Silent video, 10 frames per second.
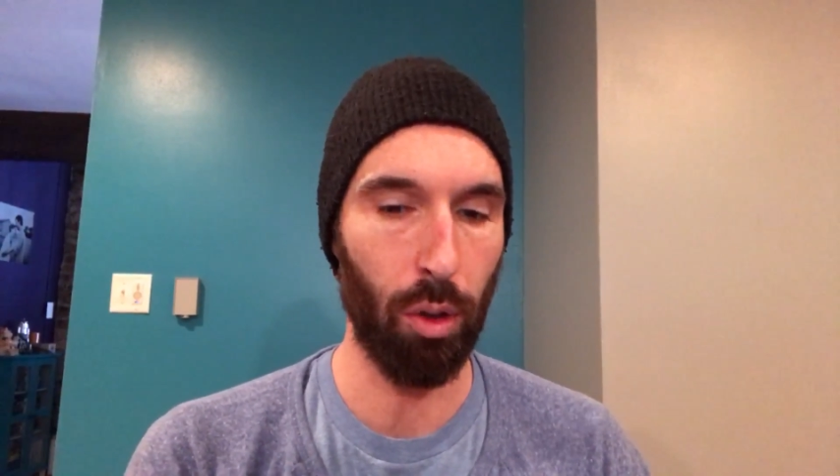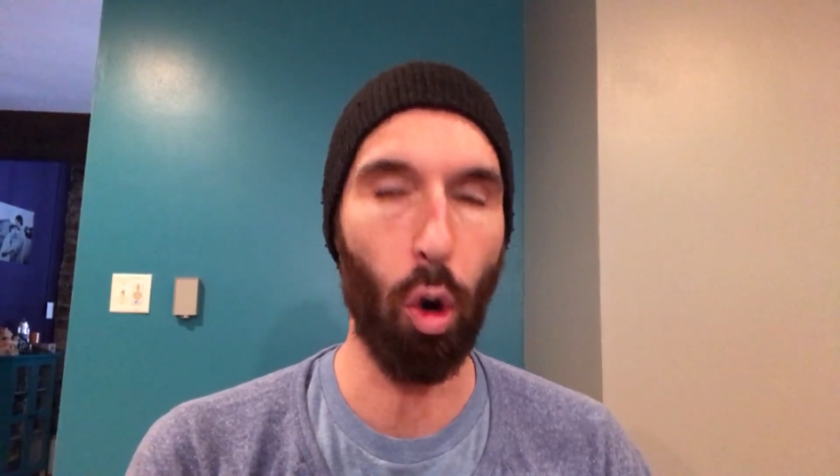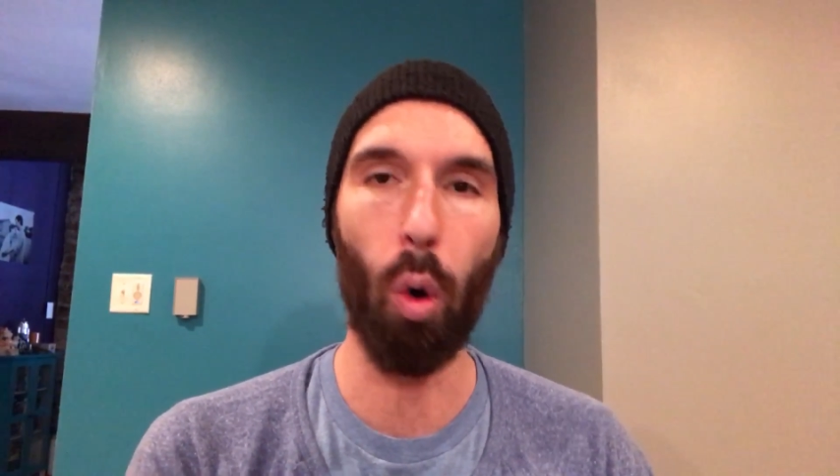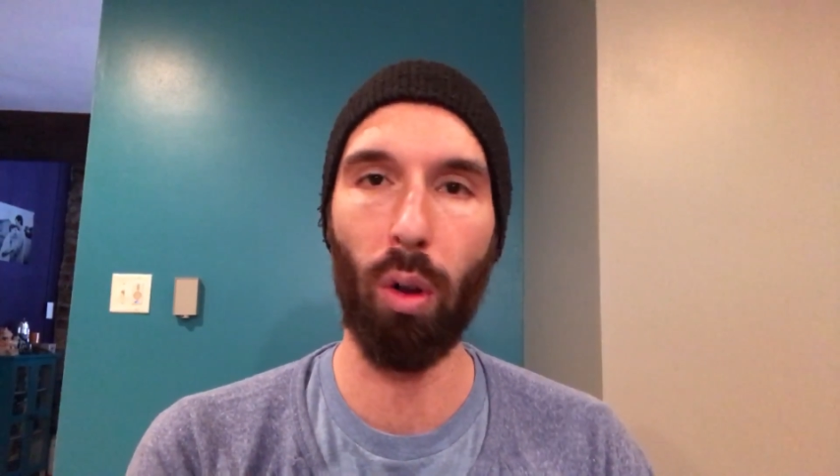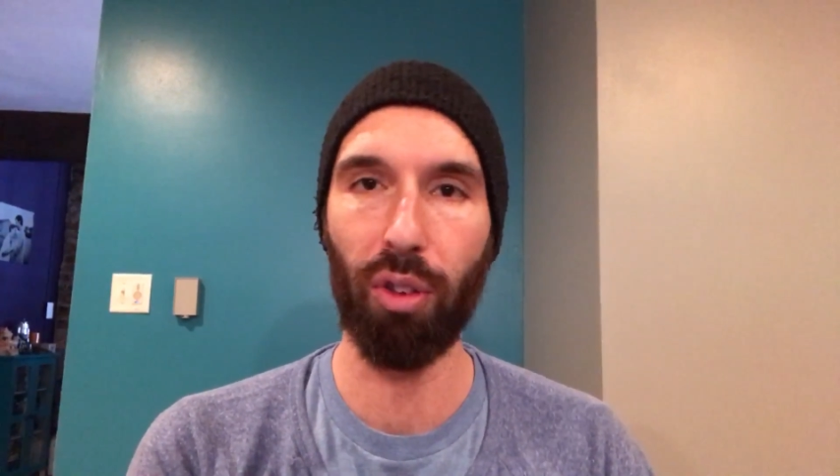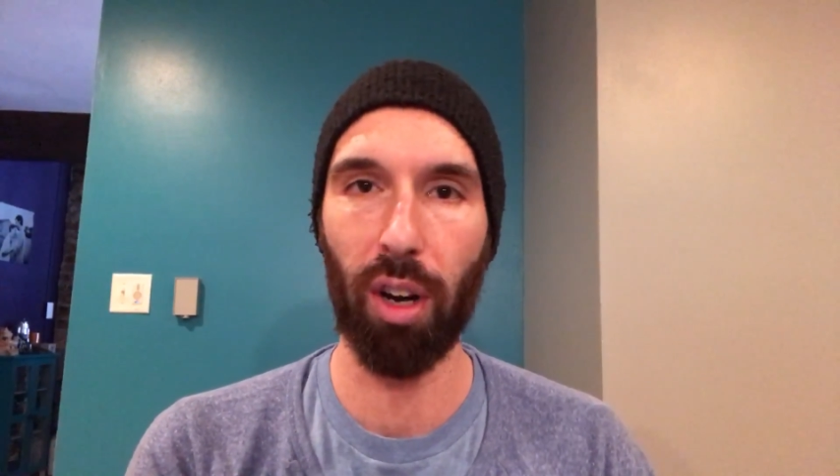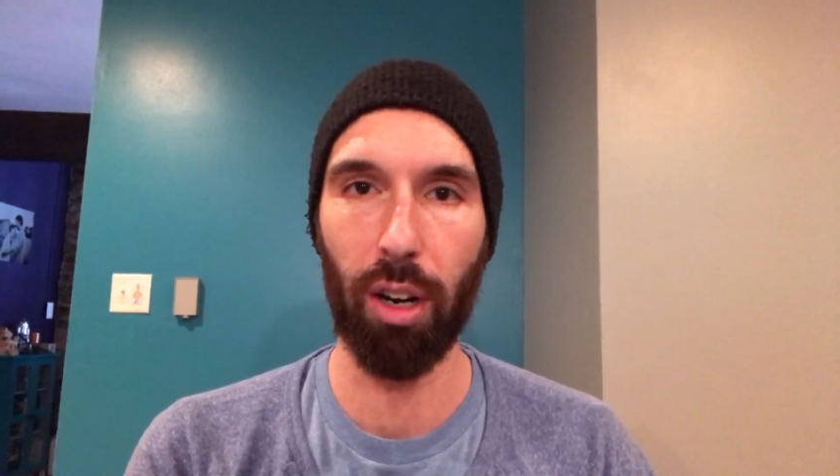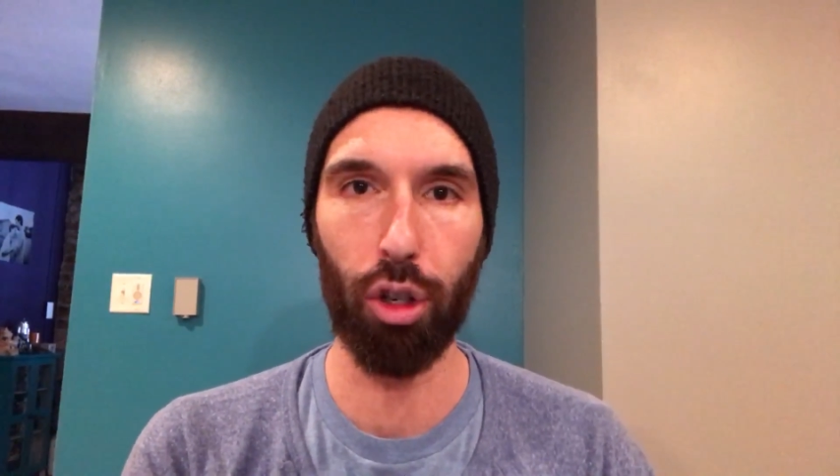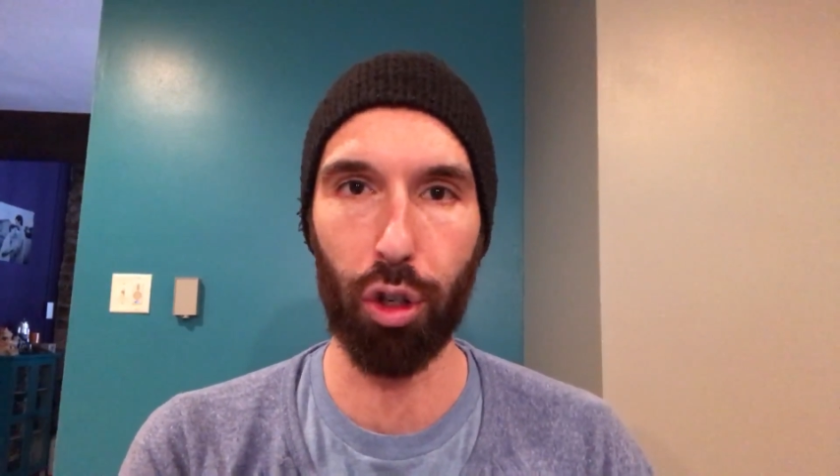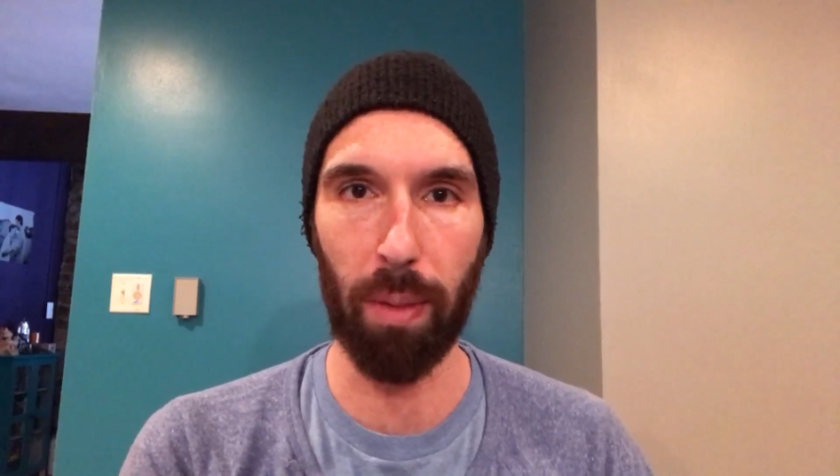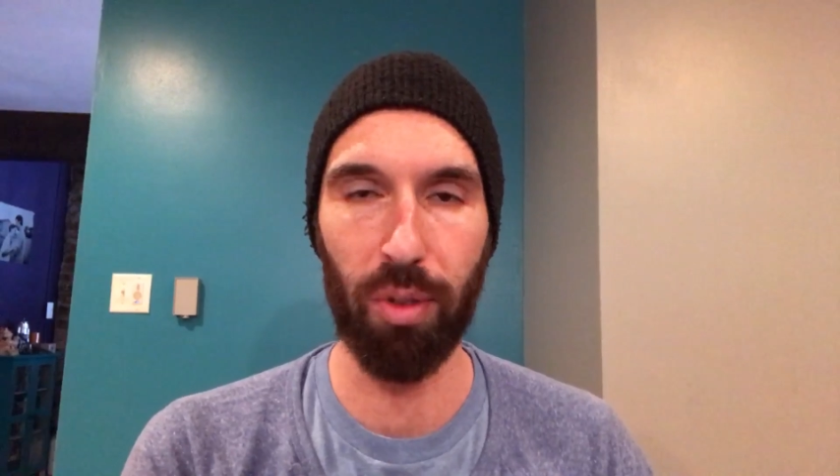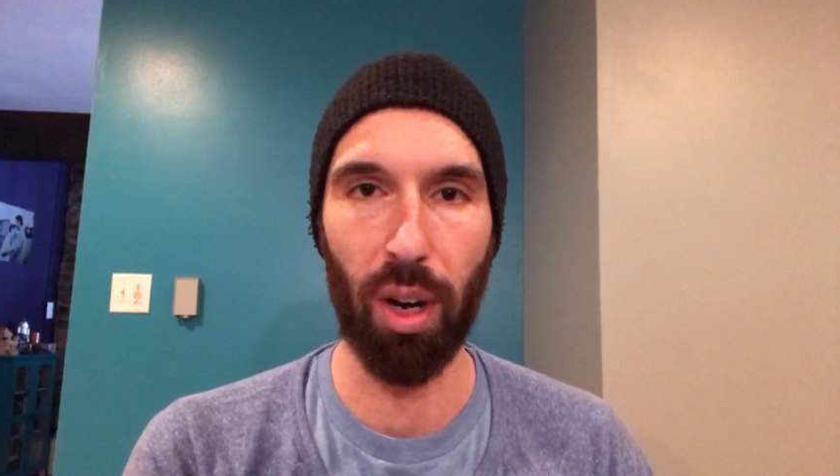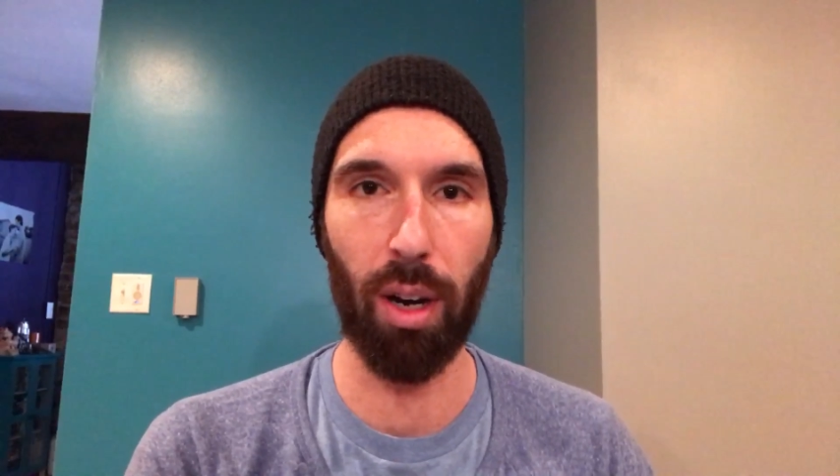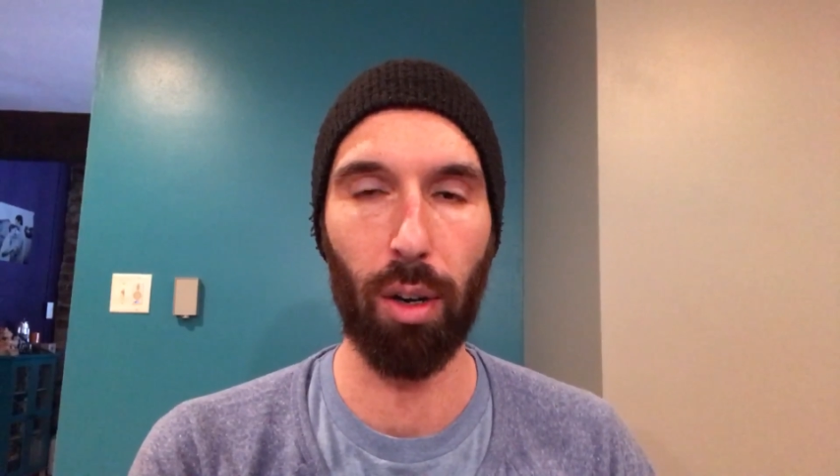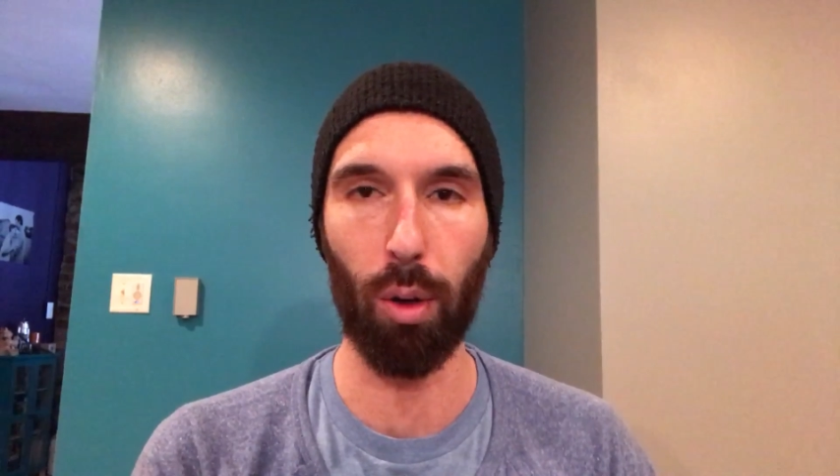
goals are, dreams are,